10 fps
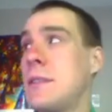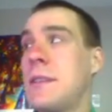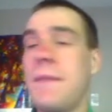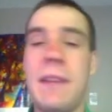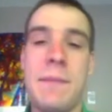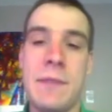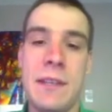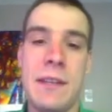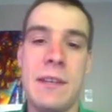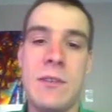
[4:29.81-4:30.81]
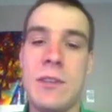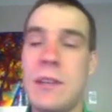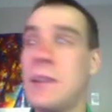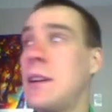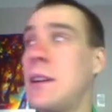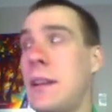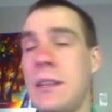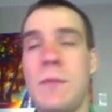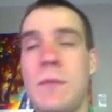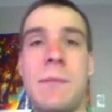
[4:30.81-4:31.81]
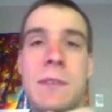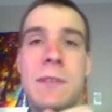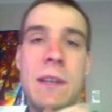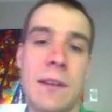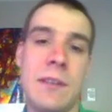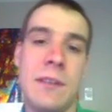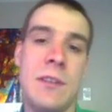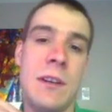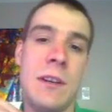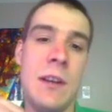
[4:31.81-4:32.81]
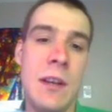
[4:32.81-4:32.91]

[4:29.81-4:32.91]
78% nitrogen, 20% oxygen,